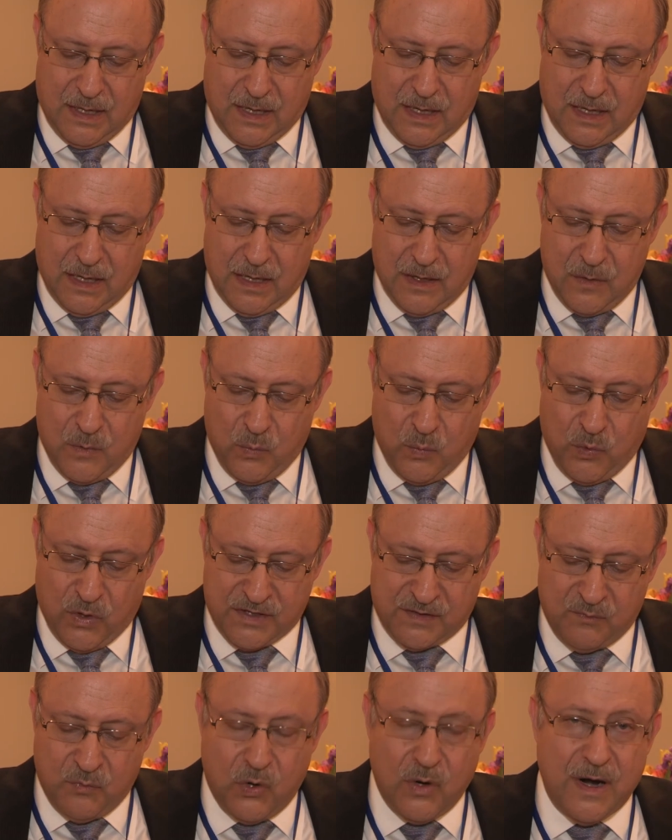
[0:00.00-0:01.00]
uh,
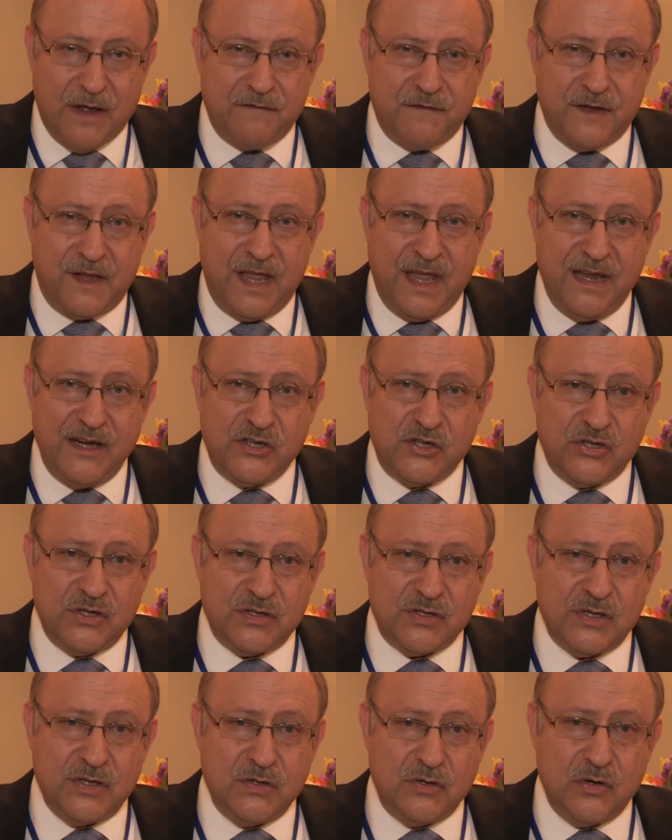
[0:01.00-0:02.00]
was more
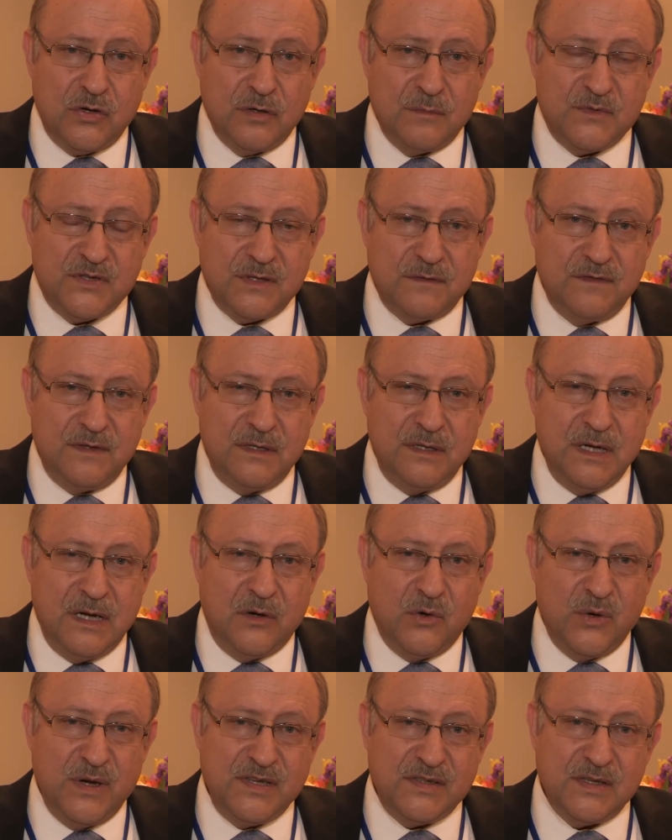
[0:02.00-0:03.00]
efficacious in terms of
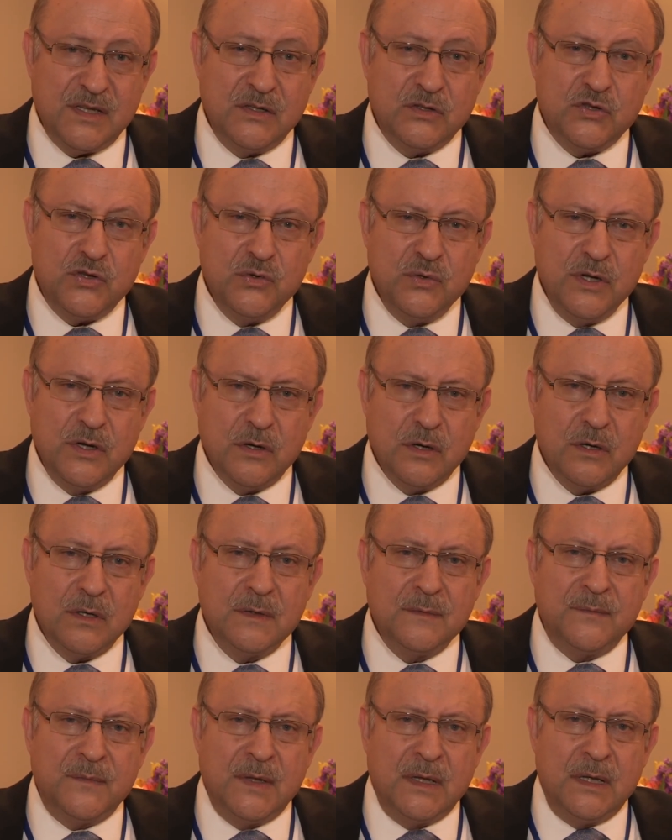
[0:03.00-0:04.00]
decreasing two-year